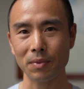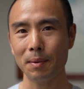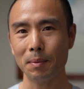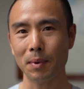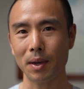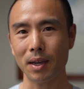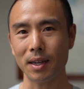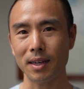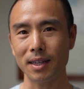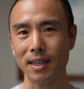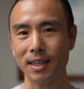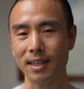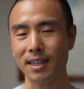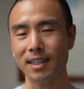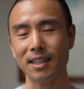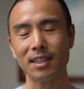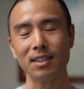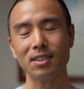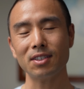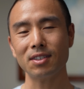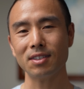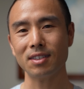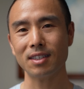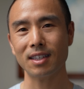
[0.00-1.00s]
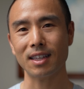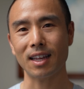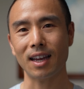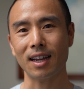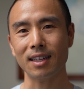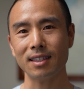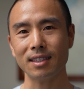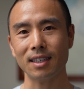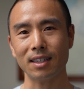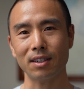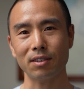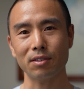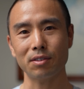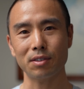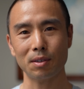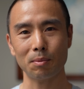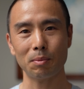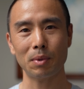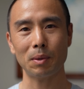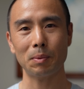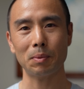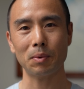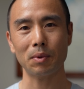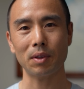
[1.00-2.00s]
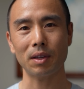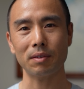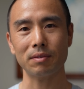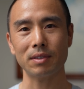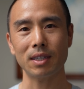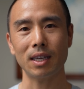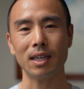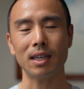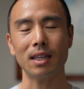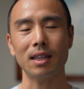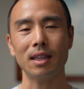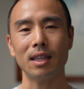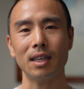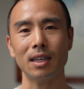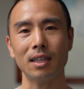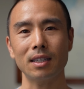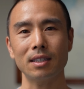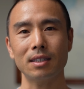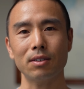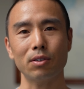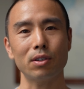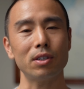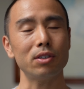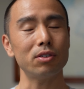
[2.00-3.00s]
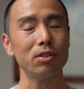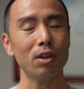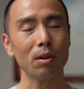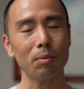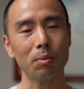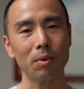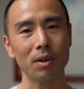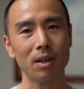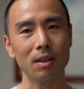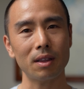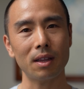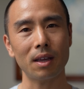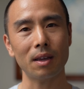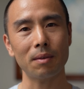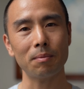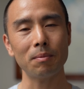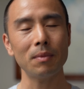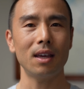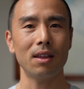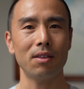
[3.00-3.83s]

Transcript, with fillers: But in addition to that, I know some people have taken things or interpreted them